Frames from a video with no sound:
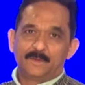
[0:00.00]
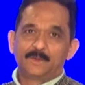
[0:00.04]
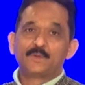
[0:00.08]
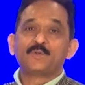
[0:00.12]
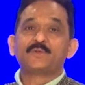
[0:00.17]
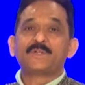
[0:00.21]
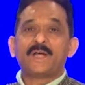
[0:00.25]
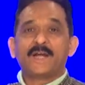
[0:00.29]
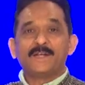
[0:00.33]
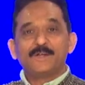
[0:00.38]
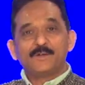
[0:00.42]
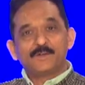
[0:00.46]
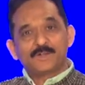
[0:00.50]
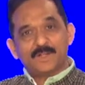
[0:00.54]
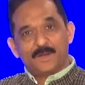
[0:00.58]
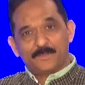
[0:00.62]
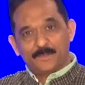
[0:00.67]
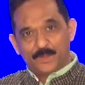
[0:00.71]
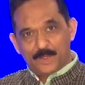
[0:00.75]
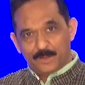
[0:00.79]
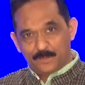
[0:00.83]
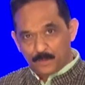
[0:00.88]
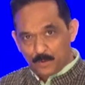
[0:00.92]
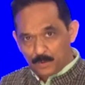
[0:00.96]
To tell you
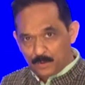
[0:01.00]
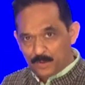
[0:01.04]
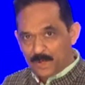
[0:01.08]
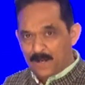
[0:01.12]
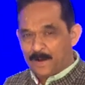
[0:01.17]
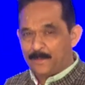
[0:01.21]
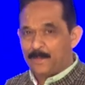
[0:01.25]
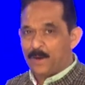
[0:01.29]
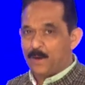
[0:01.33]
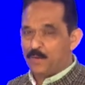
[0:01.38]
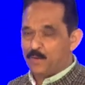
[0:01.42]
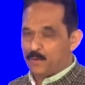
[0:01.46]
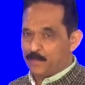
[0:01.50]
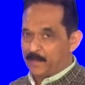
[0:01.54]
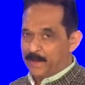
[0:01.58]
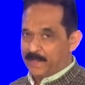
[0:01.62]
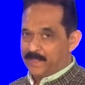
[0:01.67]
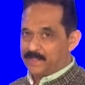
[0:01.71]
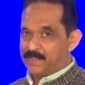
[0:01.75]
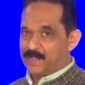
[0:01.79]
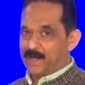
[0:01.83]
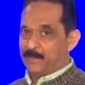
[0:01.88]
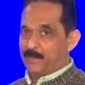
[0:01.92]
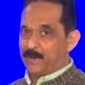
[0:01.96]
something more about
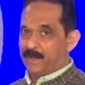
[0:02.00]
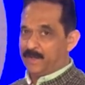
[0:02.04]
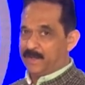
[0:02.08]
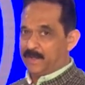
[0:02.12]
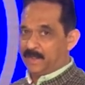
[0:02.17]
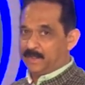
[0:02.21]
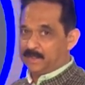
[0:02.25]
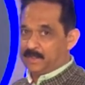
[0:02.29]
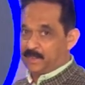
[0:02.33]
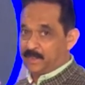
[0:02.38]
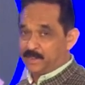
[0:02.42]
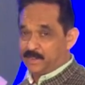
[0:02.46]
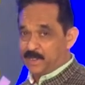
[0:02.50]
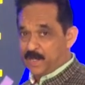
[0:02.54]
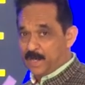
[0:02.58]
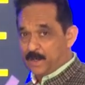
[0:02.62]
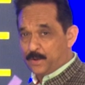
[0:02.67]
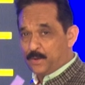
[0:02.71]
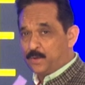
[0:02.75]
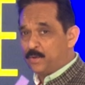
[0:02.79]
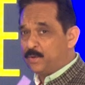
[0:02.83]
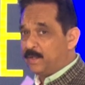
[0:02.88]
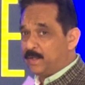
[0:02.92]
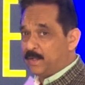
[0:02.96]
Benjamin
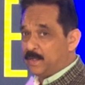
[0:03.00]
Netanyahu,